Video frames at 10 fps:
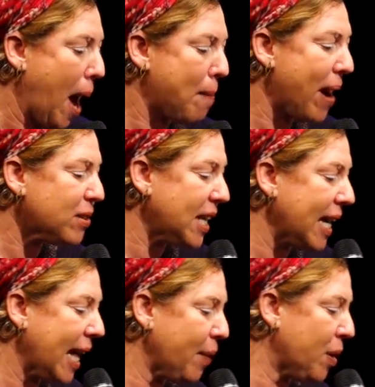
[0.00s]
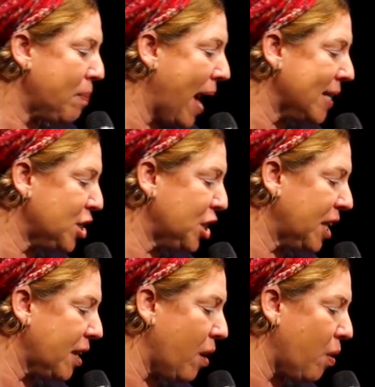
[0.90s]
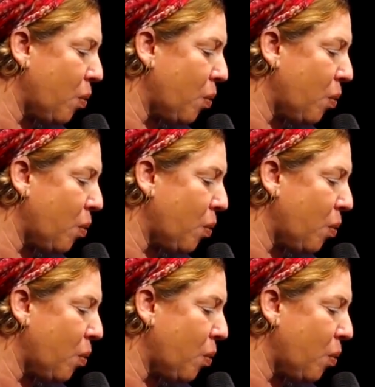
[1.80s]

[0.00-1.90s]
About daylight we passed Shiloh,